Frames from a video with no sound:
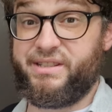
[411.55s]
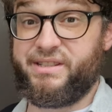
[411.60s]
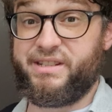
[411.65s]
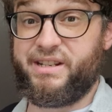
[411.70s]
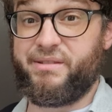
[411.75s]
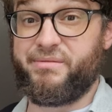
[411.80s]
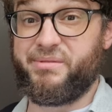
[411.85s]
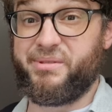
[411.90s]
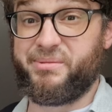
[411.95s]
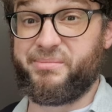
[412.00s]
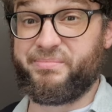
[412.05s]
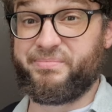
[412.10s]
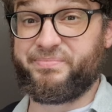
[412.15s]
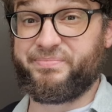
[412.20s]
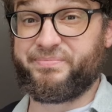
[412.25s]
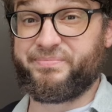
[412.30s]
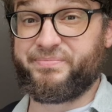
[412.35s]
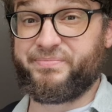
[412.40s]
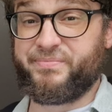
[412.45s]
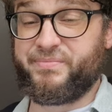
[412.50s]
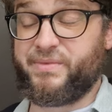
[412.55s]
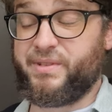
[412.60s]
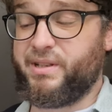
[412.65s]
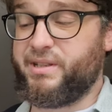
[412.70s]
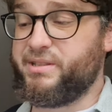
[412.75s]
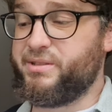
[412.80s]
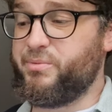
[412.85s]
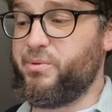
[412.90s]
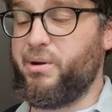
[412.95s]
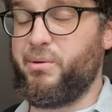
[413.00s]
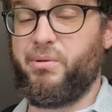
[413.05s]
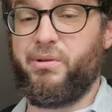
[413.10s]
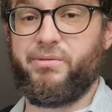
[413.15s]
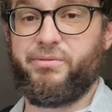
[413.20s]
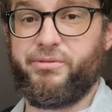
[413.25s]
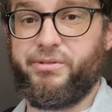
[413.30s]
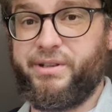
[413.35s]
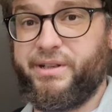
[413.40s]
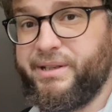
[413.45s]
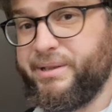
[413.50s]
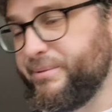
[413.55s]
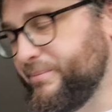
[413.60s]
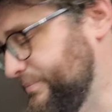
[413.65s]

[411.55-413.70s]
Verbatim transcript: in general. It's well worth reading.